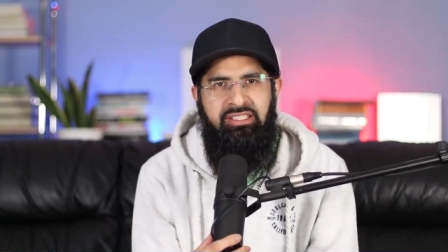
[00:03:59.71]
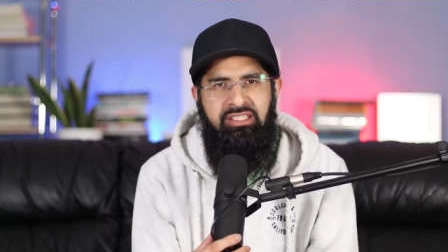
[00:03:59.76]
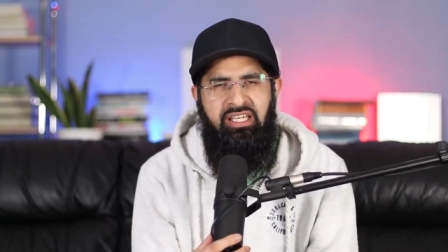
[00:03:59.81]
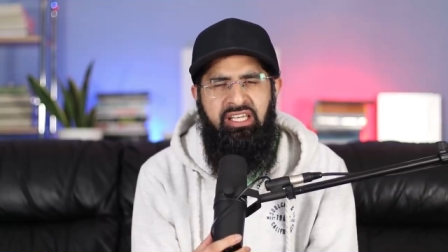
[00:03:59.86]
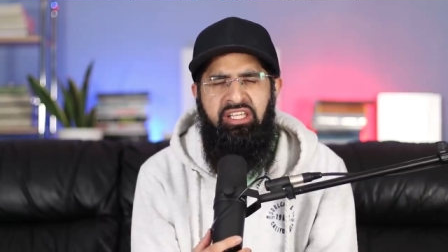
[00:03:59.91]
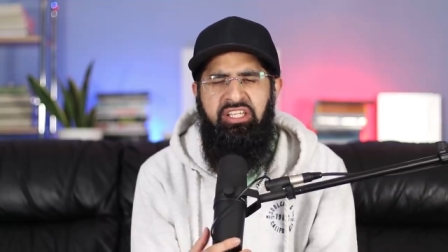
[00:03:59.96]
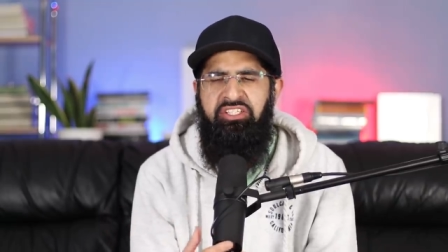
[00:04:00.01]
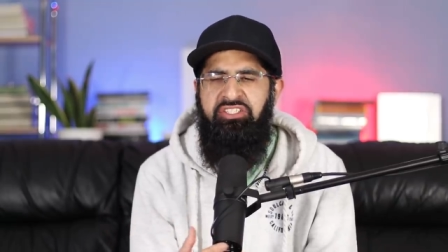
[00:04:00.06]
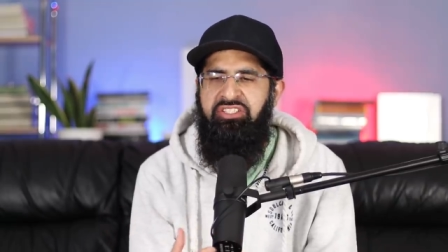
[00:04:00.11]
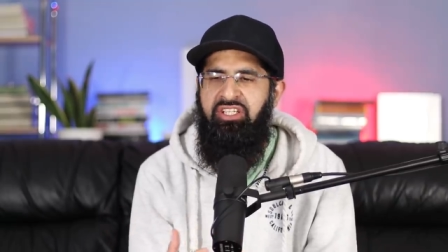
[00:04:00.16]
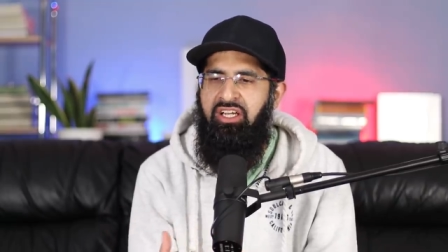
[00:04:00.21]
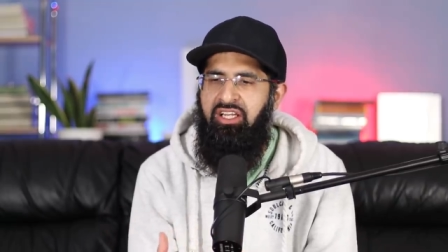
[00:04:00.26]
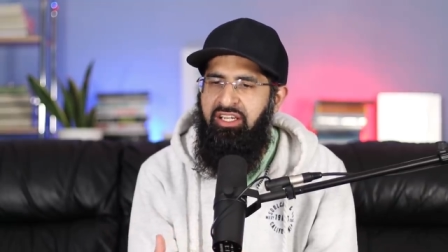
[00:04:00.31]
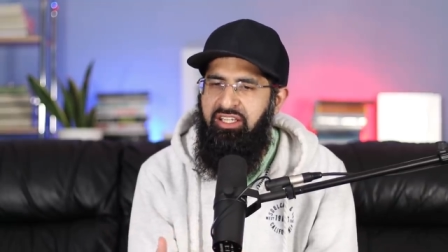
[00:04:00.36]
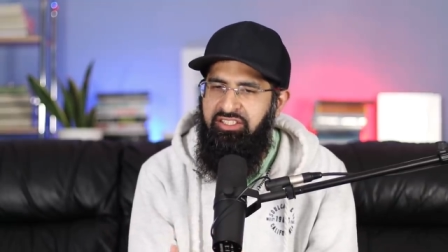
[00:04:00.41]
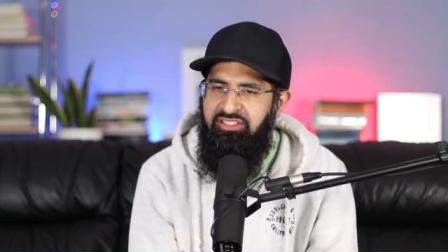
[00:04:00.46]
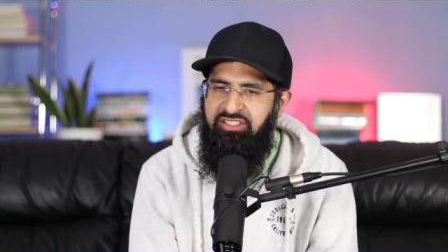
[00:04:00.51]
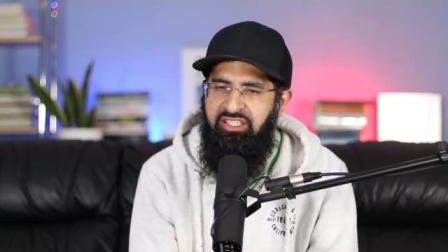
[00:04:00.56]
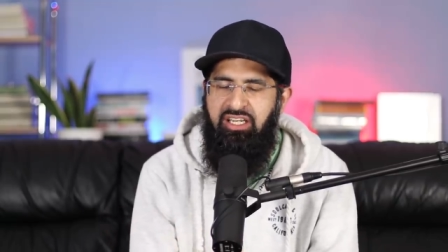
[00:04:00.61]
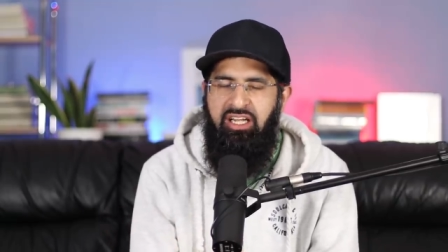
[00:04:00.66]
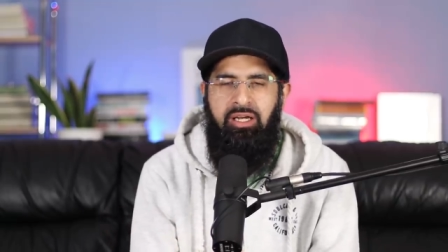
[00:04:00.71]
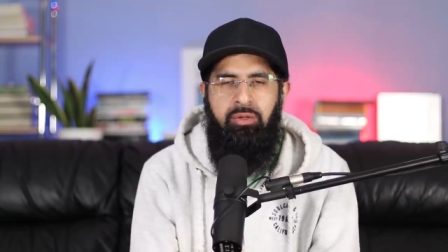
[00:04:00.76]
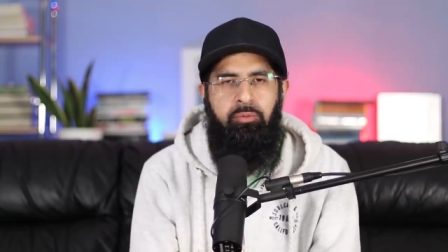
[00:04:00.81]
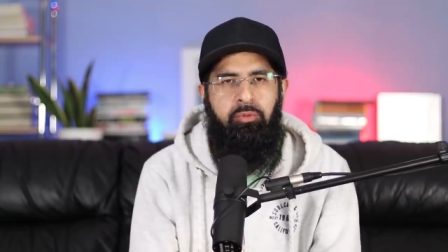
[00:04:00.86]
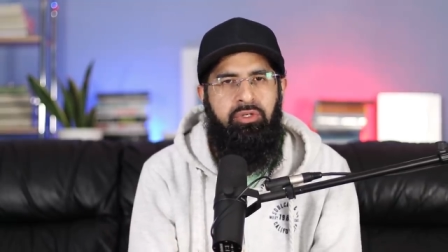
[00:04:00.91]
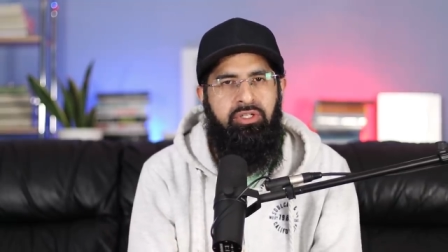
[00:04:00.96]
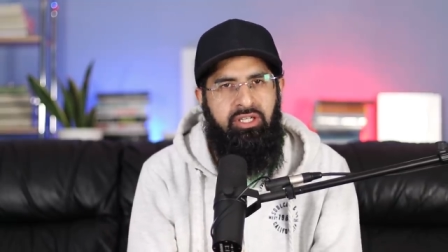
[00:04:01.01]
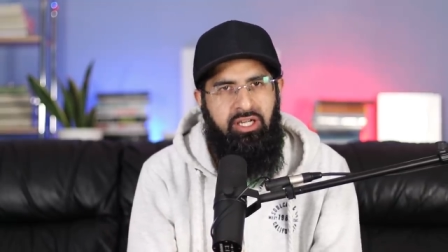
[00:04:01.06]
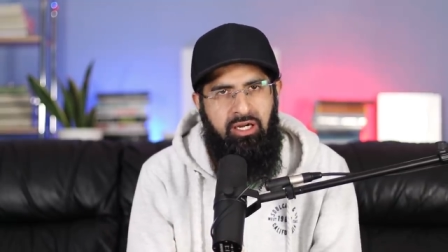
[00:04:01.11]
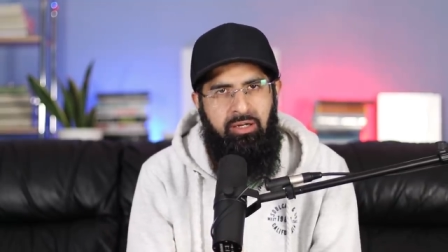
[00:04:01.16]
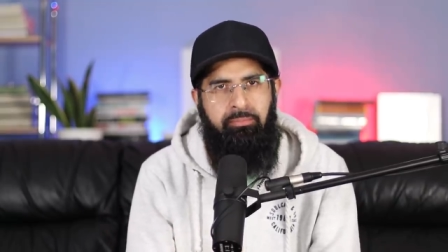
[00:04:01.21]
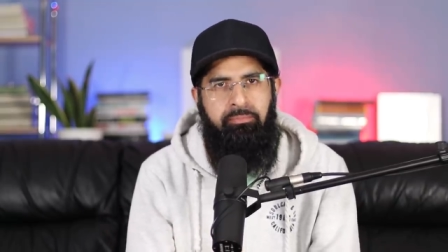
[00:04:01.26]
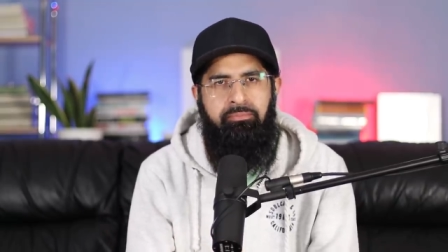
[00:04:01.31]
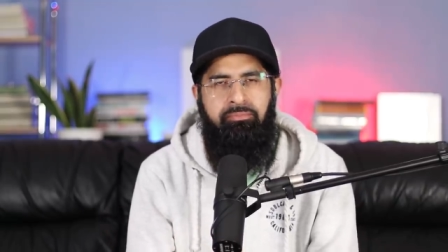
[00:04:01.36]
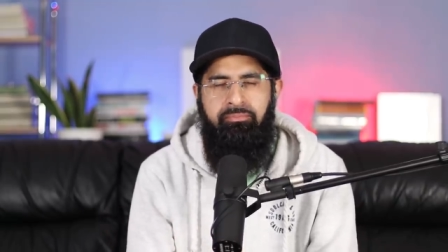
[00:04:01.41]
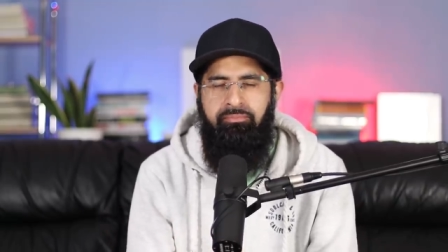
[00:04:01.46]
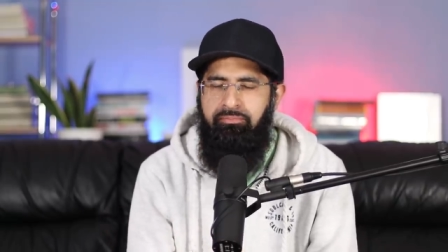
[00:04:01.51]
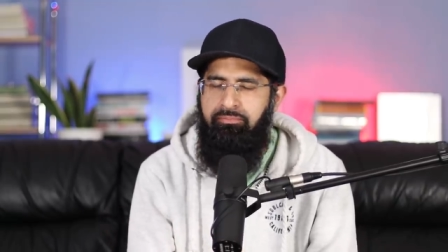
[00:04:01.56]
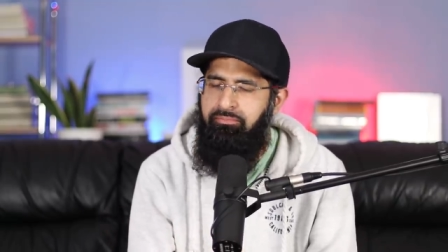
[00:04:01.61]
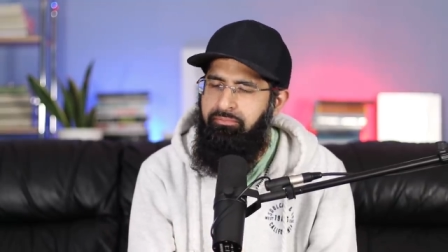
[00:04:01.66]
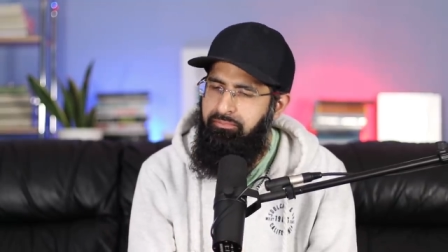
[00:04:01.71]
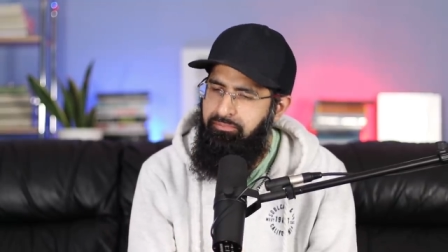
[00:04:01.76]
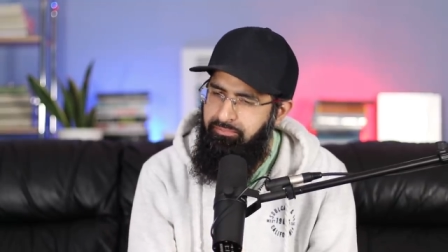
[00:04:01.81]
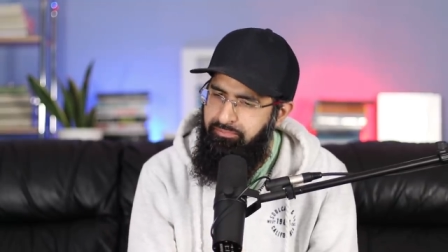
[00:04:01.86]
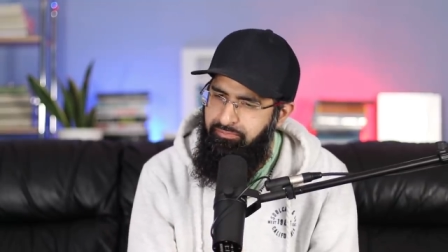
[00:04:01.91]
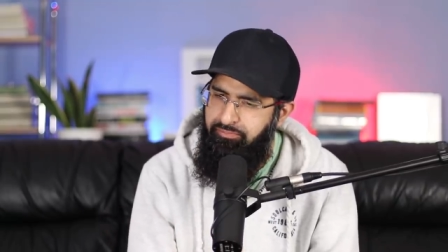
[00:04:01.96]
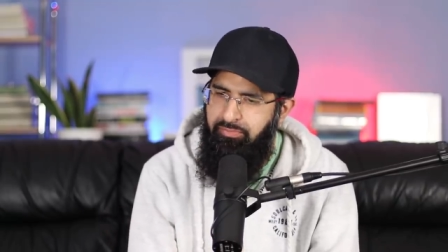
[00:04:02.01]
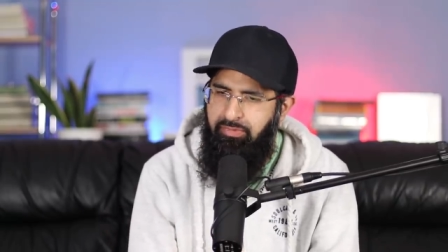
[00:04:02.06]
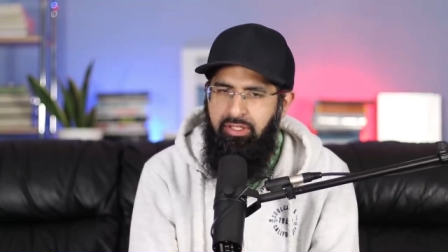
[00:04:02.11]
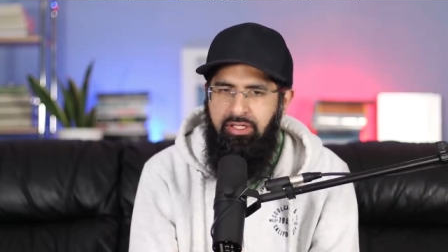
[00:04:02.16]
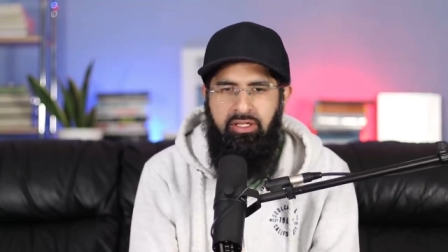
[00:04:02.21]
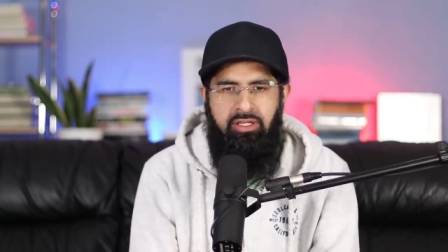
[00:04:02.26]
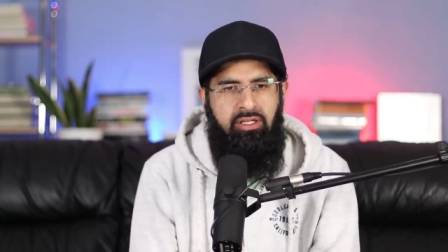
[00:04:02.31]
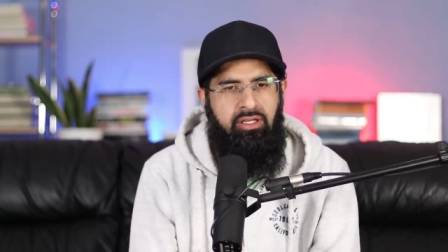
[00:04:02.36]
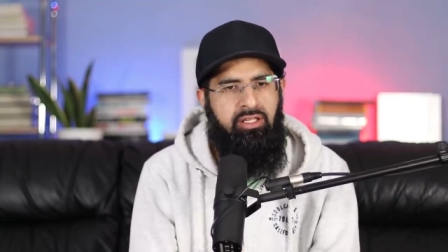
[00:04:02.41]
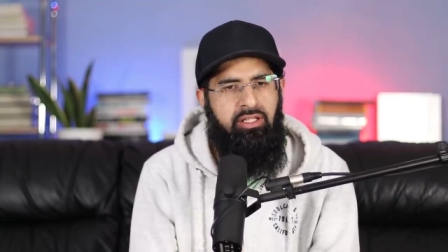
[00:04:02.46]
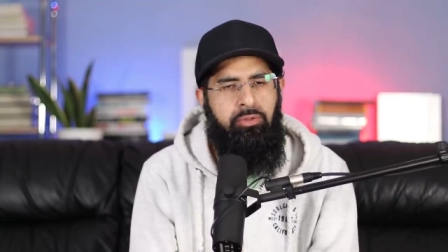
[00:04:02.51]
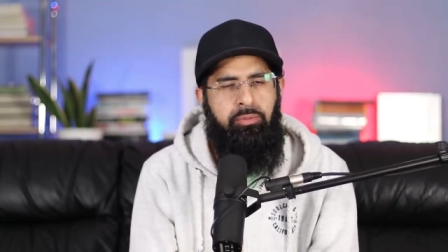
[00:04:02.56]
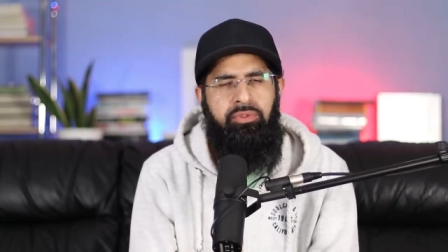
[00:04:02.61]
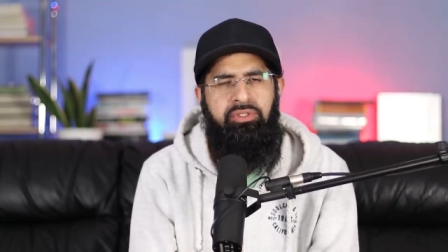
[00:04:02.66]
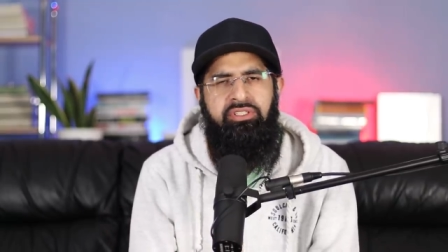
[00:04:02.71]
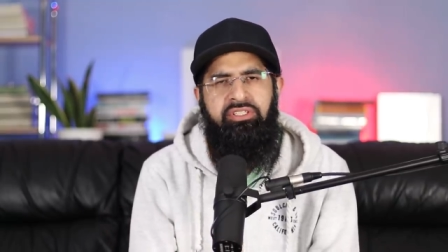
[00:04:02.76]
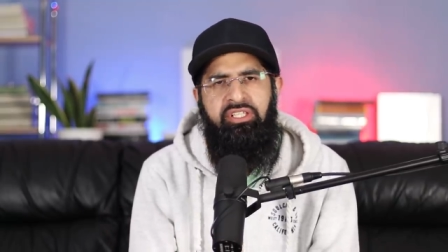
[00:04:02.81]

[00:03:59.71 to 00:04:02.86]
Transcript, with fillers: Yeah, Isa alayhi salam will come. He will